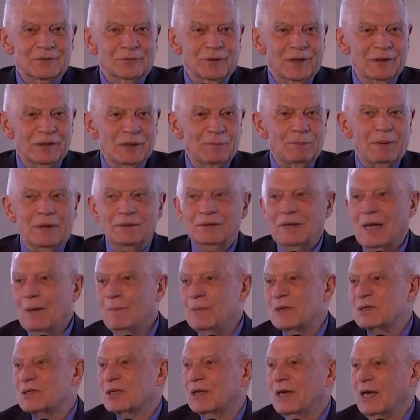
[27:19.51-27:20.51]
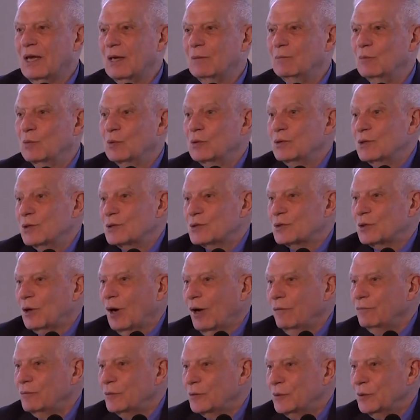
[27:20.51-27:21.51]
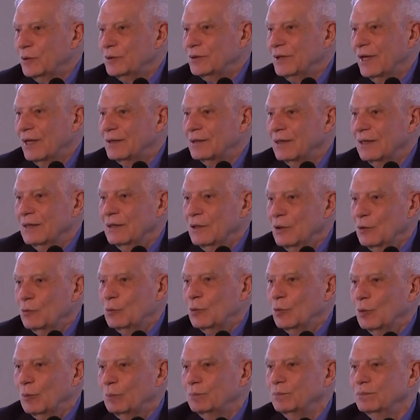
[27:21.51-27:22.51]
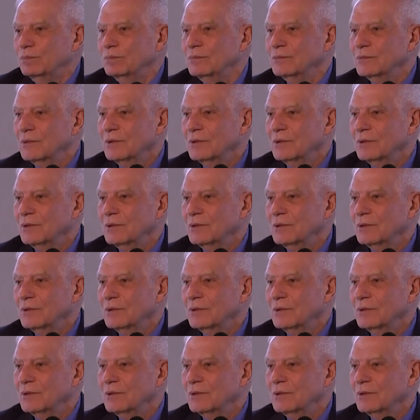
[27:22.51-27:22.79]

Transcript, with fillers: When the pandemic came, we discovered that in Europe,